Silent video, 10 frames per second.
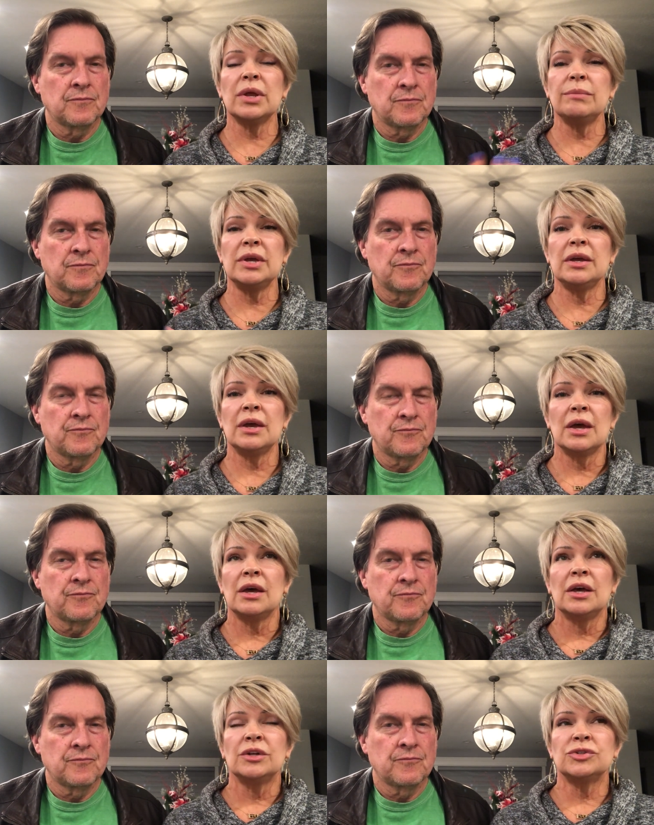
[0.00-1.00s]
Speaker 1: gonna be
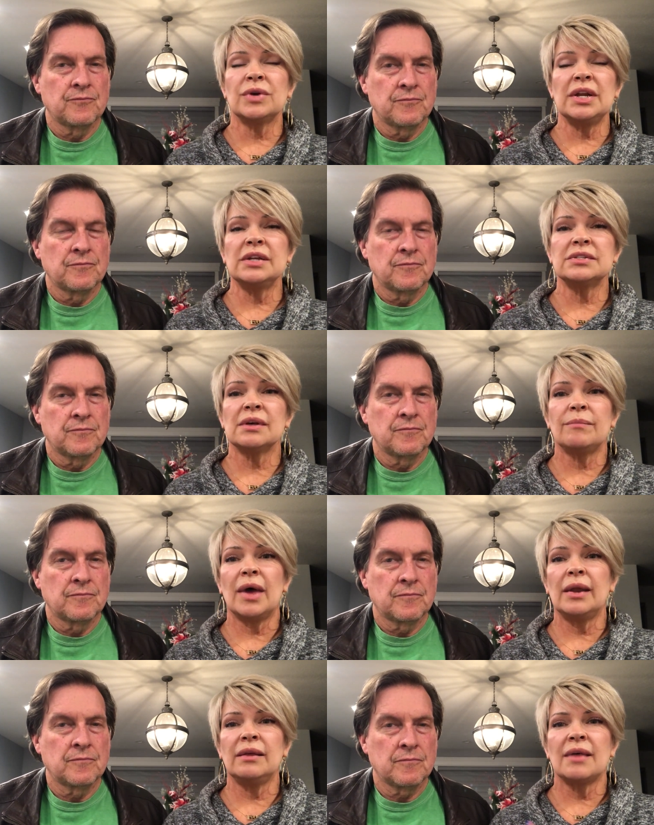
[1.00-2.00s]
treating
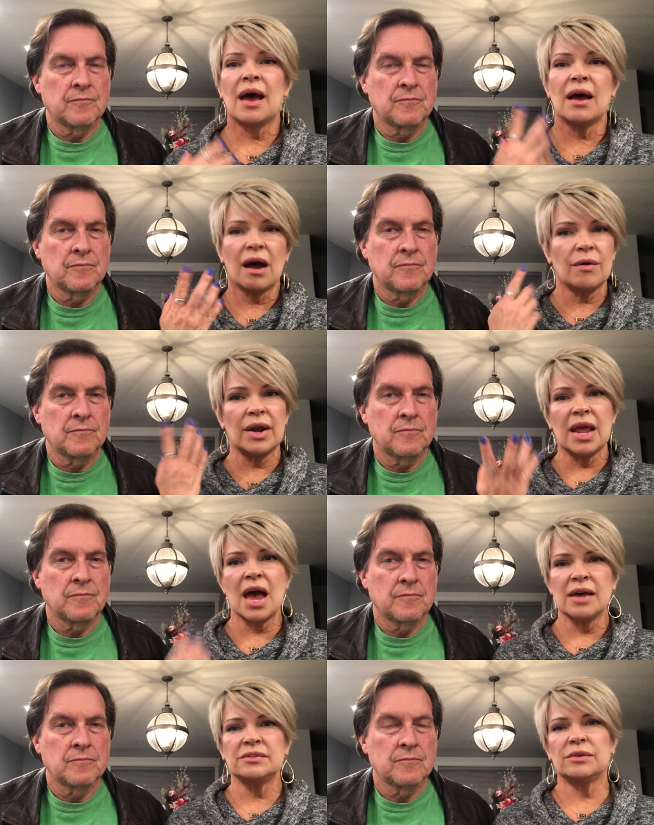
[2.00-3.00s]
somebody that already
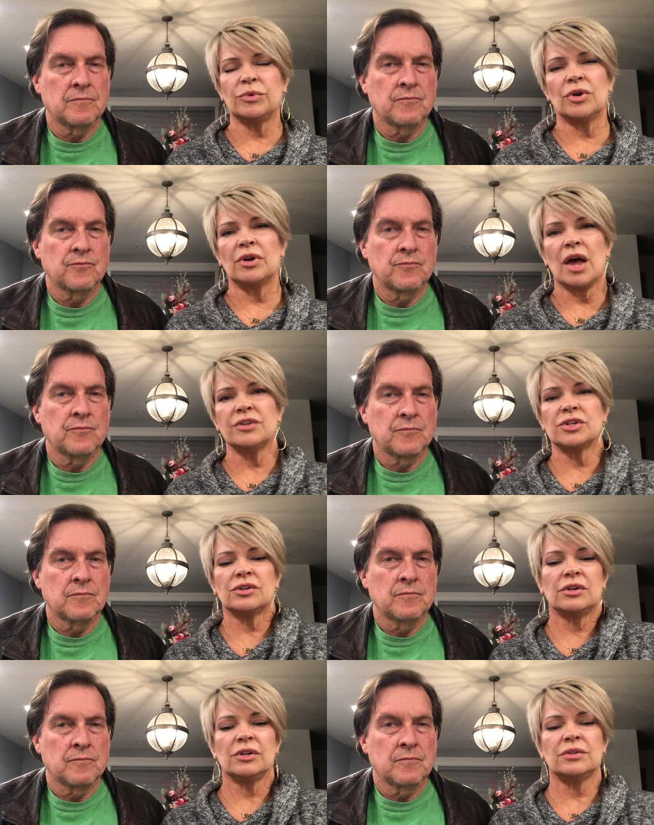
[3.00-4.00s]
has some
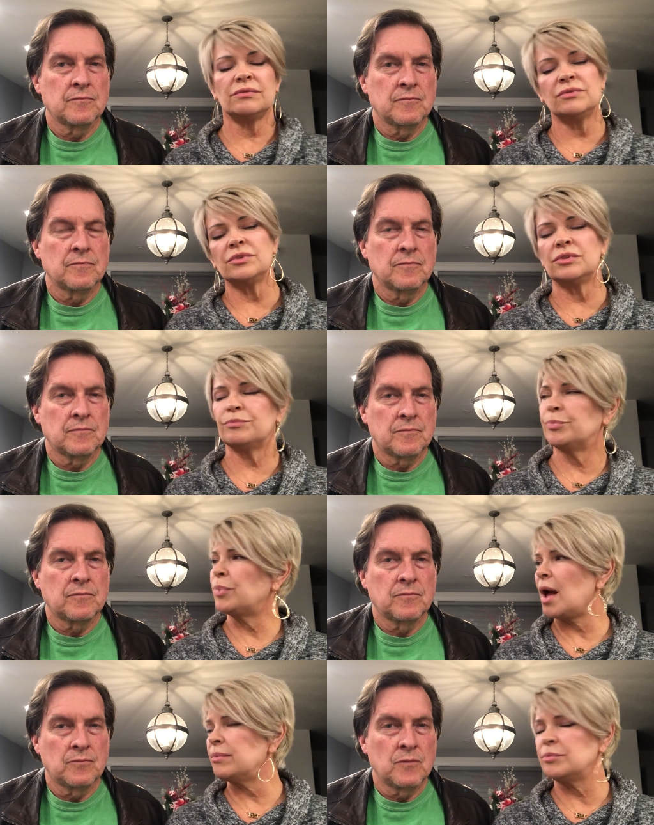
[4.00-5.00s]
neurological
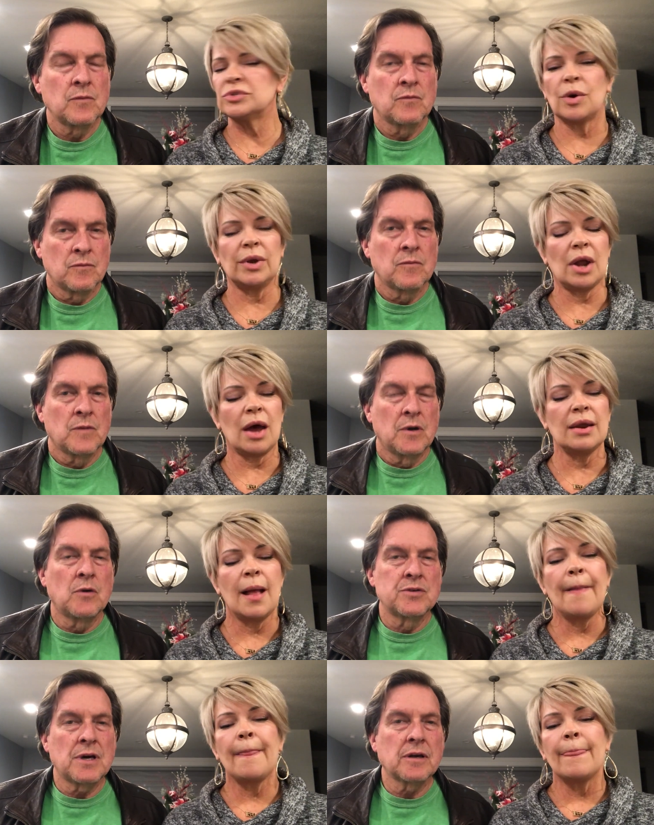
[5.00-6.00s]
problems going on.
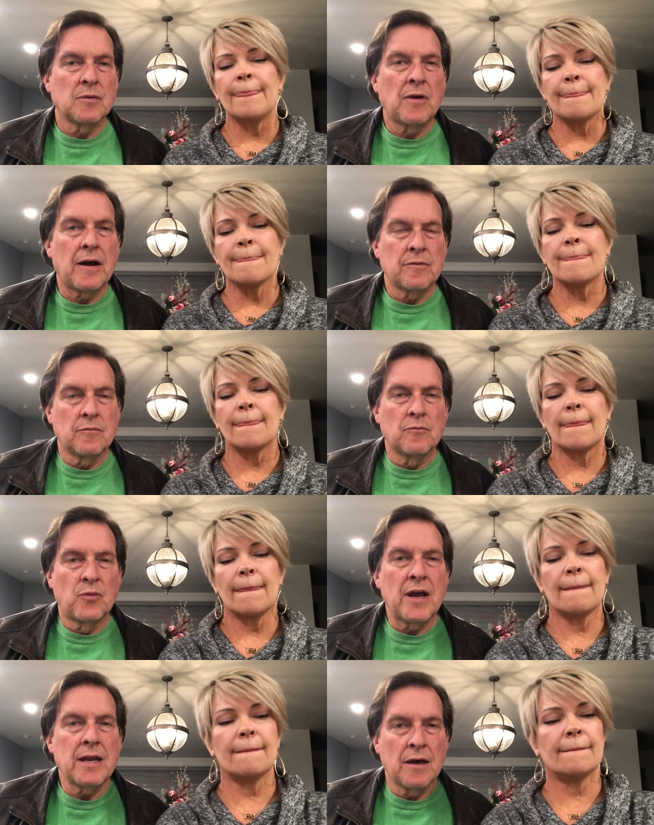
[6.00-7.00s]
we're
Speaker 2: talking
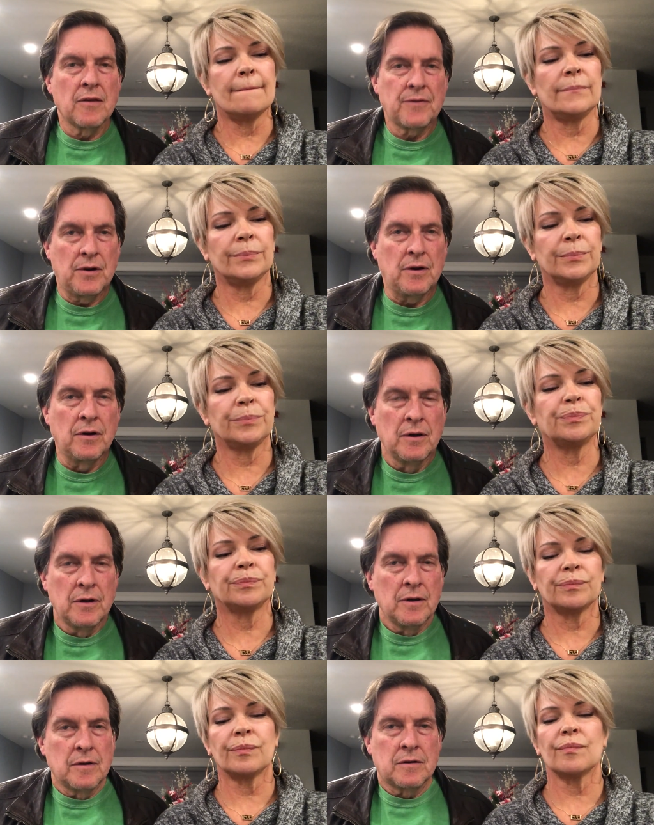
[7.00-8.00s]
about brain health here,
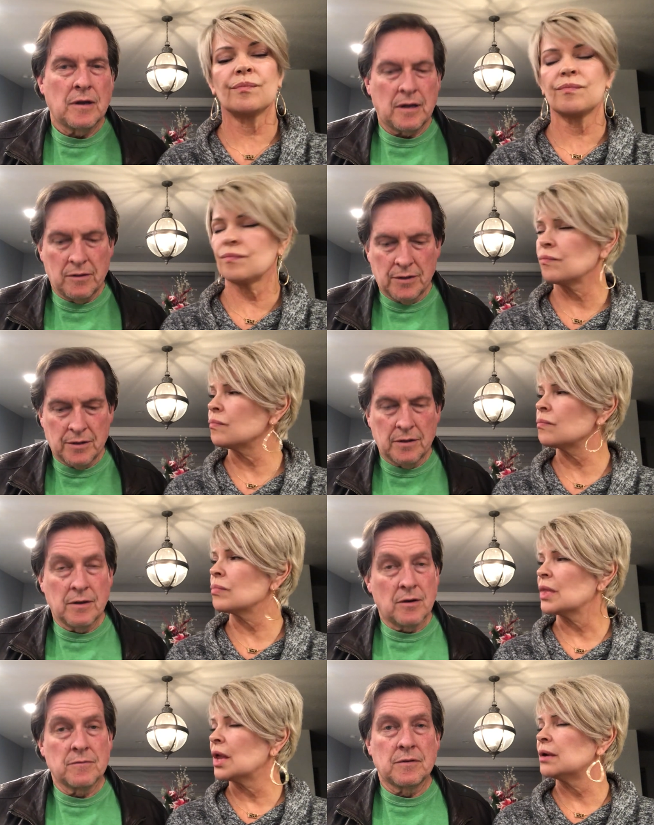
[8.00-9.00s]
even,
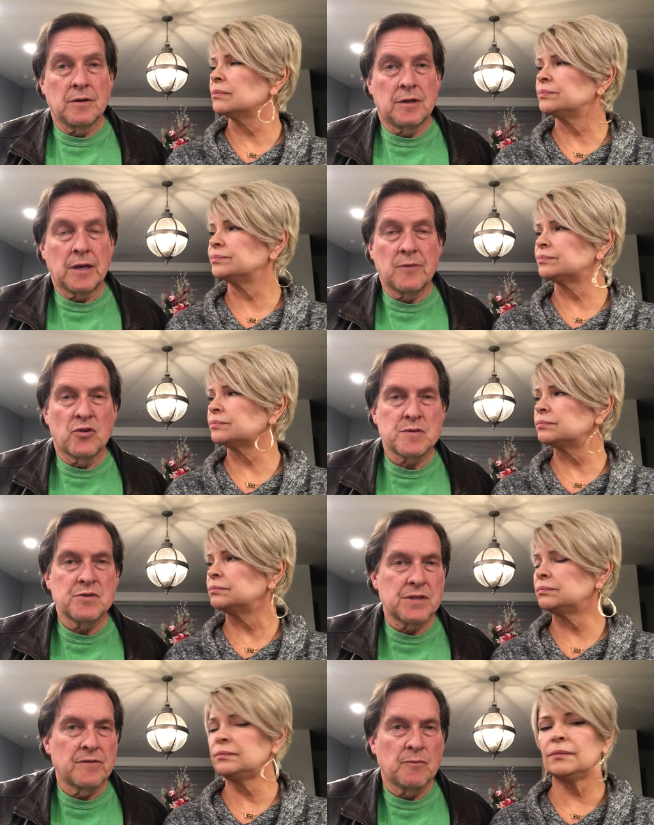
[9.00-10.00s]
you know, to get more
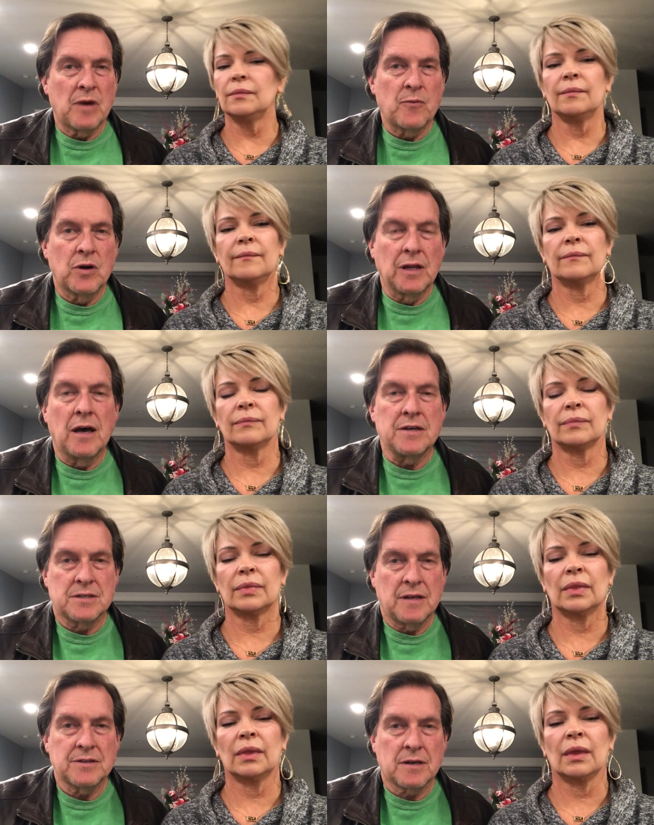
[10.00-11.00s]
specific memory
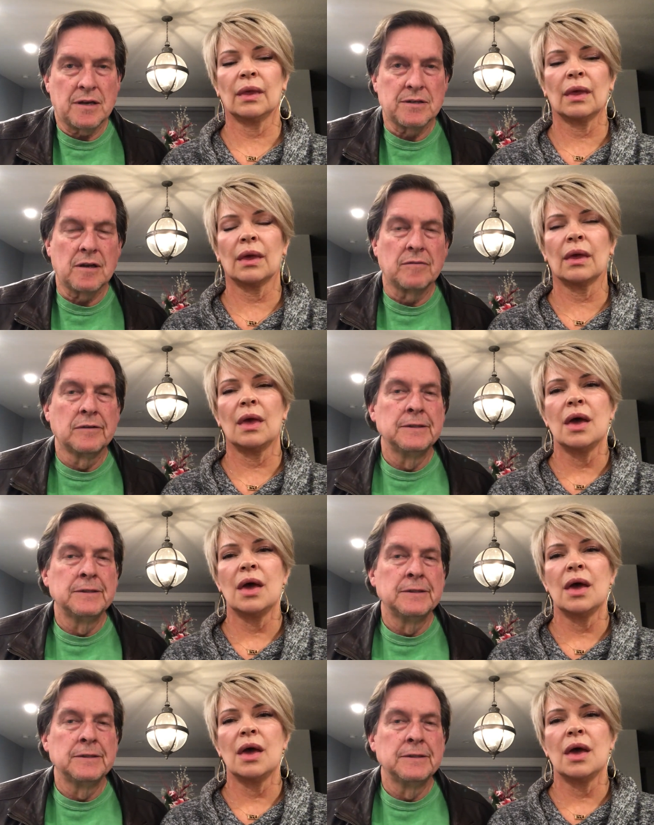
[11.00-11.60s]
loss and this kind of stuff.